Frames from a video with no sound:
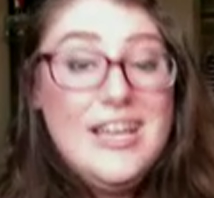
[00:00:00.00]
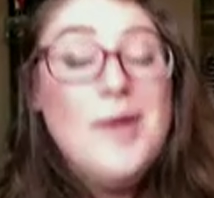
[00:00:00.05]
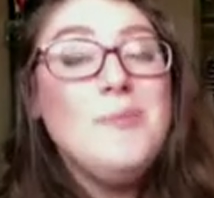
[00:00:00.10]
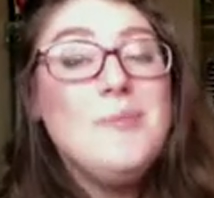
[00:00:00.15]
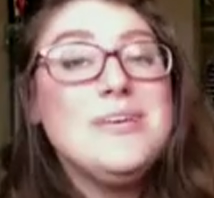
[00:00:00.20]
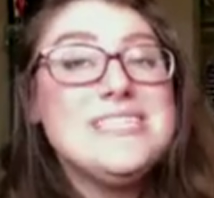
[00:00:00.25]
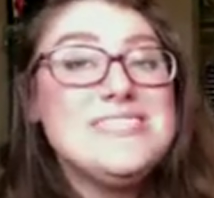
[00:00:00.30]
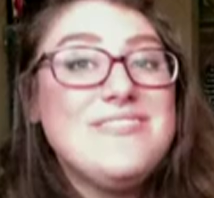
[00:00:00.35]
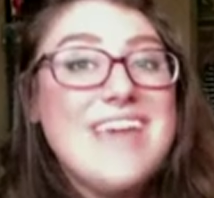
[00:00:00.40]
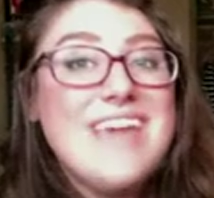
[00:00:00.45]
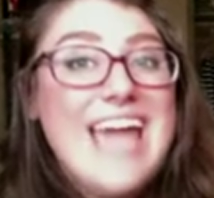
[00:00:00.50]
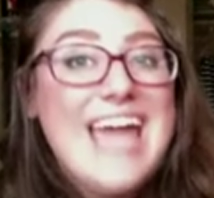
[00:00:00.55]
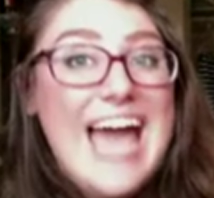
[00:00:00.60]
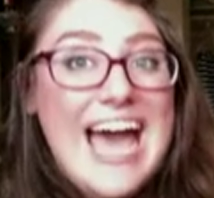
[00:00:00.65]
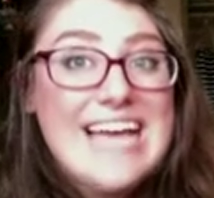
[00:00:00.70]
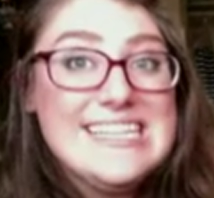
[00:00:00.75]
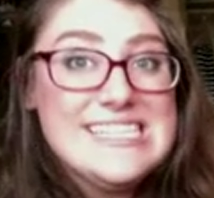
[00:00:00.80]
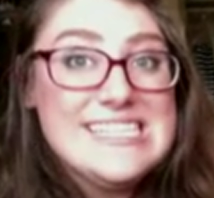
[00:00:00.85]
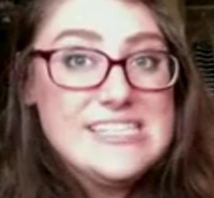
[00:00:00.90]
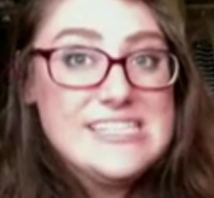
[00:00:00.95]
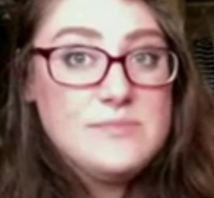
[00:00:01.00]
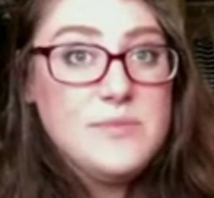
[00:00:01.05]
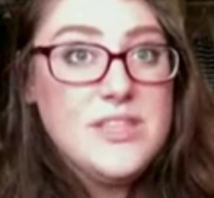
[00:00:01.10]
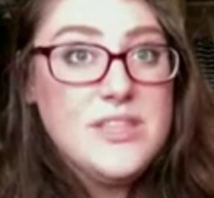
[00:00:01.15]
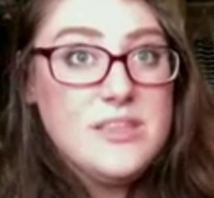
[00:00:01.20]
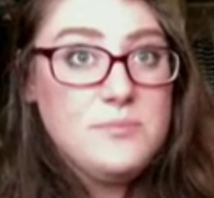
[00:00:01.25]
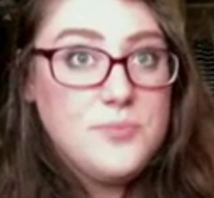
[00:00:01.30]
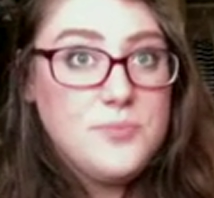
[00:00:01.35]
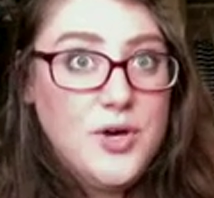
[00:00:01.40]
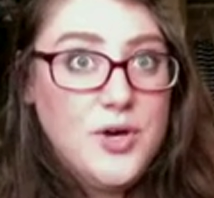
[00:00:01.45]
Because if they hadn't split
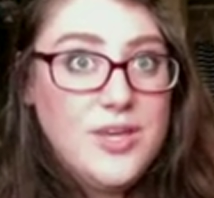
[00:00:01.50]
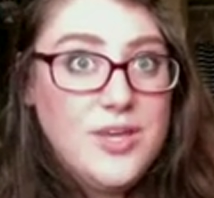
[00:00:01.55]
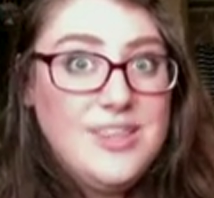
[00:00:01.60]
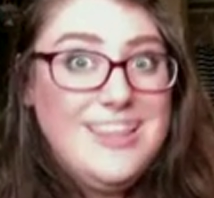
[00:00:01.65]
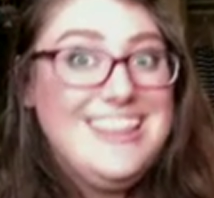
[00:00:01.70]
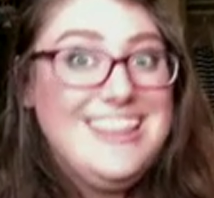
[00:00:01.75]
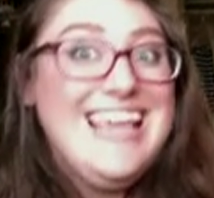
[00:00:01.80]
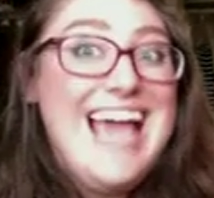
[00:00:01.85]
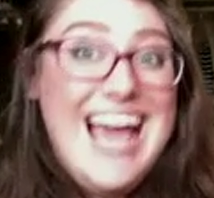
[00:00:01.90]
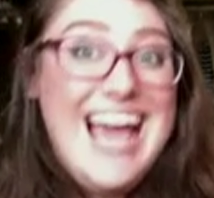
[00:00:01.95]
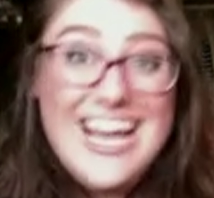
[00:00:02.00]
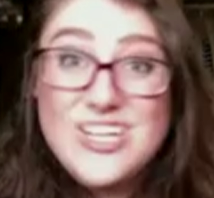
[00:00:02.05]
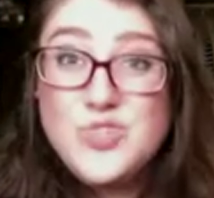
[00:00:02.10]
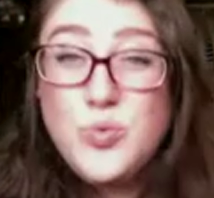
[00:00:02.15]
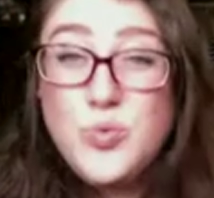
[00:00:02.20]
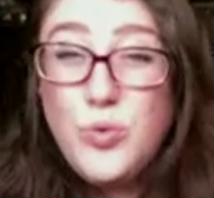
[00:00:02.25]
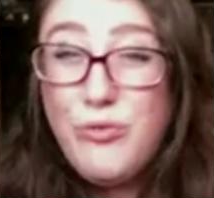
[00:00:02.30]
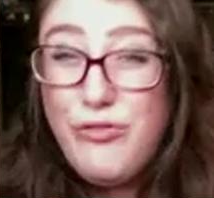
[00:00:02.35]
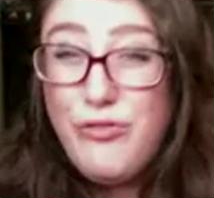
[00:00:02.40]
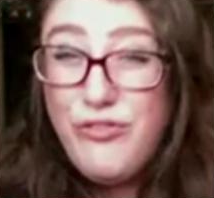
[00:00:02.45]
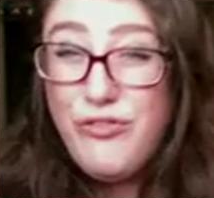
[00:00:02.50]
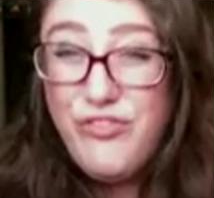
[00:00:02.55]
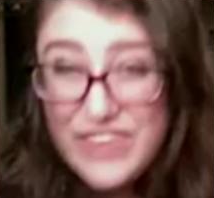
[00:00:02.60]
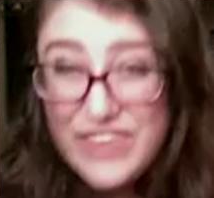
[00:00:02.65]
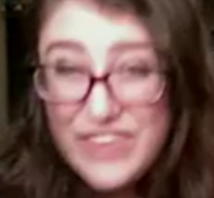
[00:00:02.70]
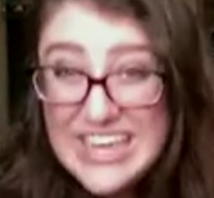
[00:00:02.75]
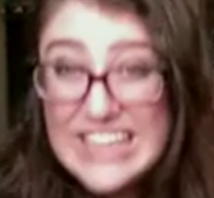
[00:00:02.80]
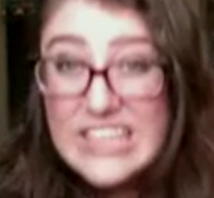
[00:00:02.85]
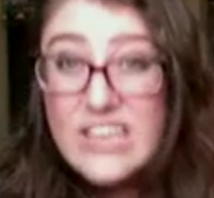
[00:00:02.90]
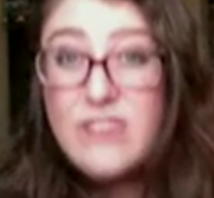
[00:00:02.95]
the book, then the actual
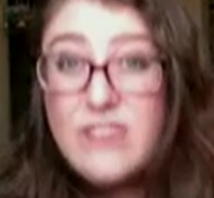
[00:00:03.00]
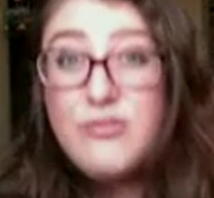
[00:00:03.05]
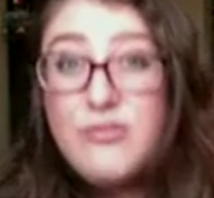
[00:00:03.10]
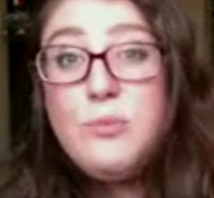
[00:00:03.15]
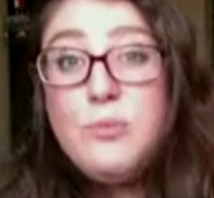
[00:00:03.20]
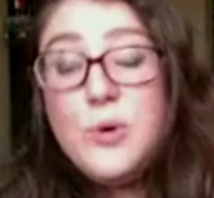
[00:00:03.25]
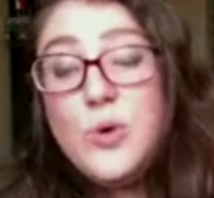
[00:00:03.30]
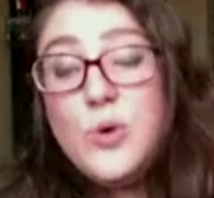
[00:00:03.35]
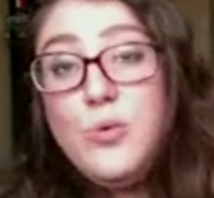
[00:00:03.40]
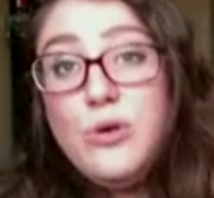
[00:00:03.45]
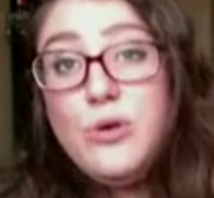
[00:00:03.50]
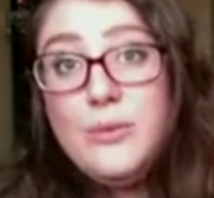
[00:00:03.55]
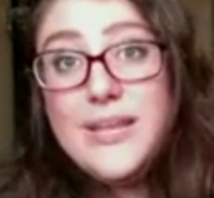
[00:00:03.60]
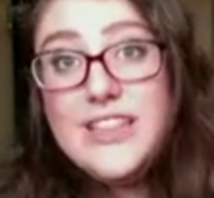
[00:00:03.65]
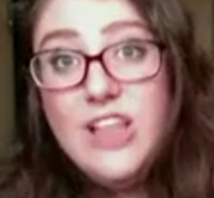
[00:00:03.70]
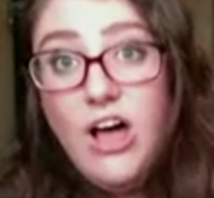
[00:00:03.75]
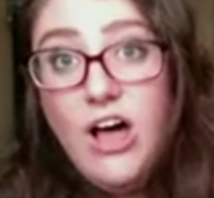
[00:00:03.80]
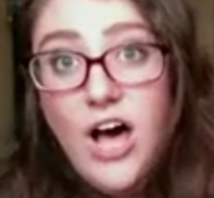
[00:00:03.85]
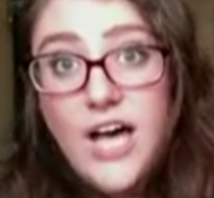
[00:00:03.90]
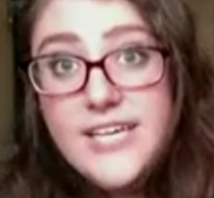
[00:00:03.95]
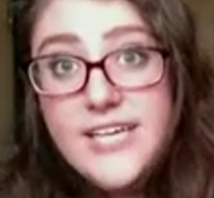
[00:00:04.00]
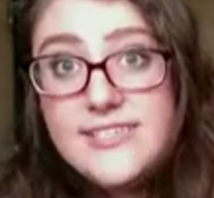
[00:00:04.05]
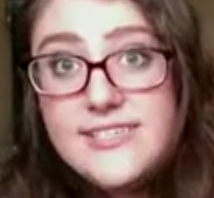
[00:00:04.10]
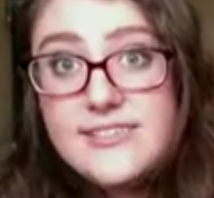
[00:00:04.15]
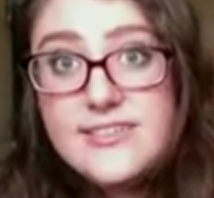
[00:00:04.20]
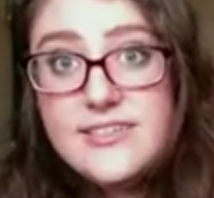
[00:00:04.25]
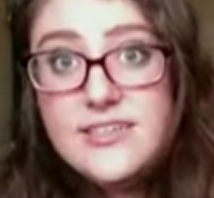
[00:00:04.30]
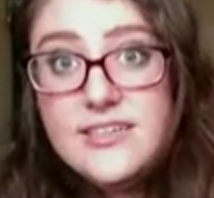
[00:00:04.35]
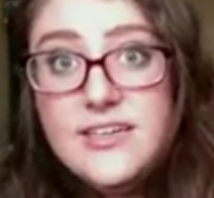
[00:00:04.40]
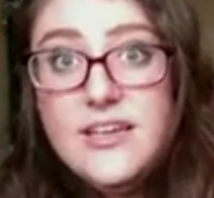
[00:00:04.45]
feeling of the book would have been lost.